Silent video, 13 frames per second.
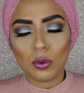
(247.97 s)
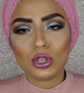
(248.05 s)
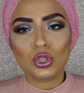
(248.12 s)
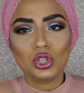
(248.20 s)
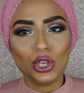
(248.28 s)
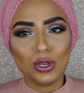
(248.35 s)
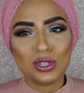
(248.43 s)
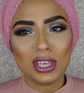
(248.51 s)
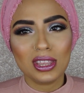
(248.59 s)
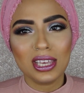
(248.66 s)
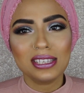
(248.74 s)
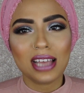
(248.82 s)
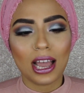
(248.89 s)
was
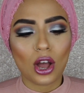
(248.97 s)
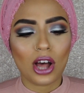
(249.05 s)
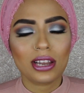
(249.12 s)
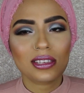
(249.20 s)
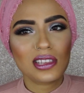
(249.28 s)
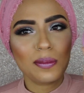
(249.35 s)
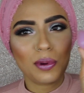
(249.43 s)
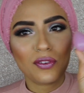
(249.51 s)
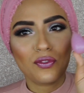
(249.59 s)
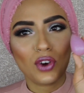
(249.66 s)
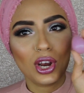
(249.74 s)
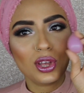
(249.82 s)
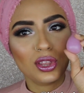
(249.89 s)
using these I honestly
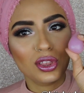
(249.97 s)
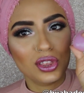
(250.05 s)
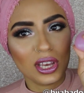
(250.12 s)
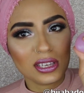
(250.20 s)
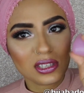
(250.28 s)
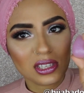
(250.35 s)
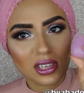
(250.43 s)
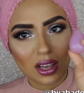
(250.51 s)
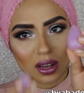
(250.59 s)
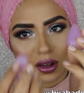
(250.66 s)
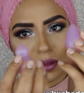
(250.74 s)
prefer this